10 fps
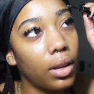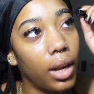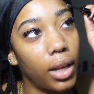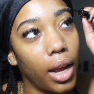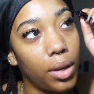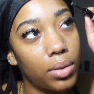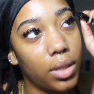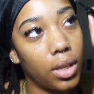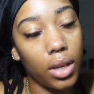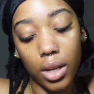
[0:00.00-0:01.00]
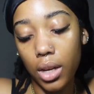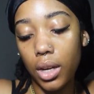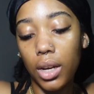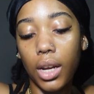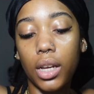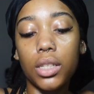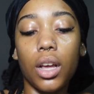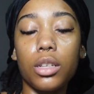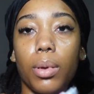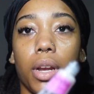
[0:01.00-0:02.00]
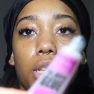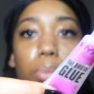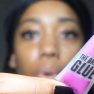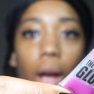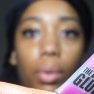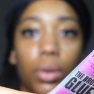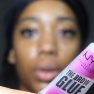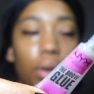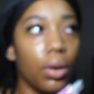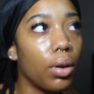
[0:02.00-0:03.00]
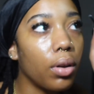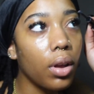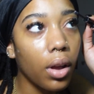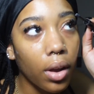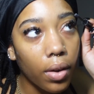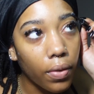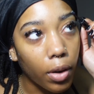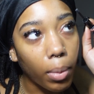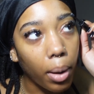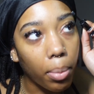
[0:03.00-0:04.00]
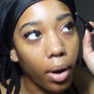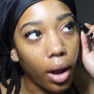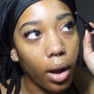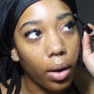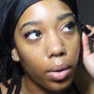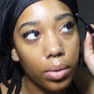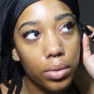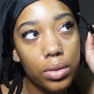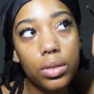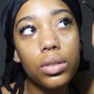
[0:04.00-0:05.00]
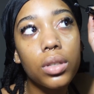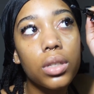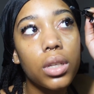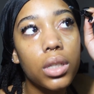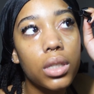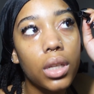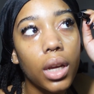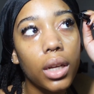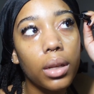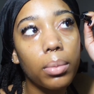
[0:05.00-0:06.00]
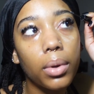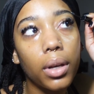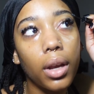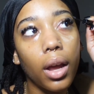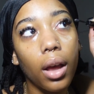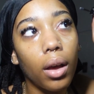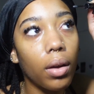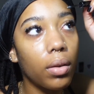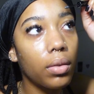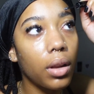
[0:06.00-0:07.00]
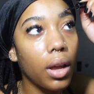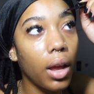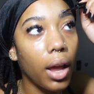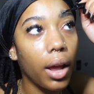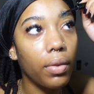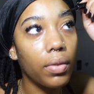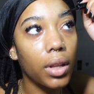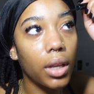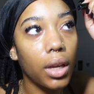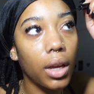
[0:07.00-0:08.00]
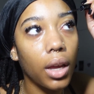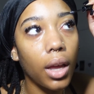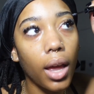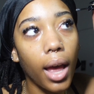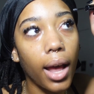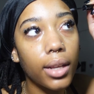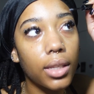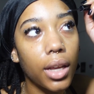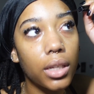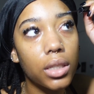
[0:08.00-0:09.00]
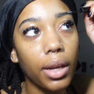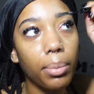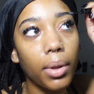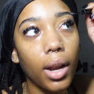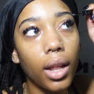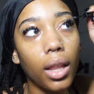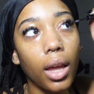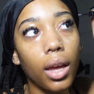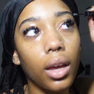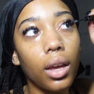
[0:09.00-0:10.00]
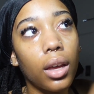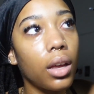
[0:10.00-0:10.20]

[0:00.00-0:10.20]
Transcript: And then I use the NYX Cosmetics Brow Glue for my brows, just to slip them down and really add to that shape that I like.